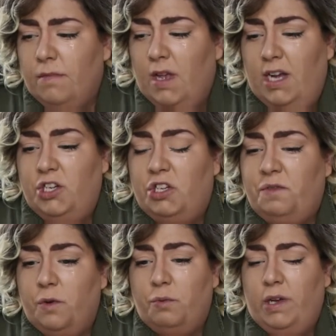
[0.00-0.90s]
I just
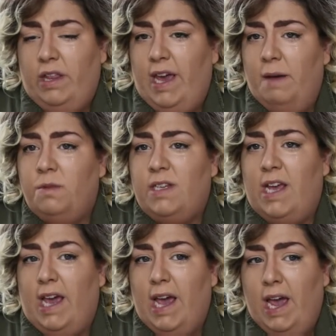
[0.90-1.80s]
feel really empty.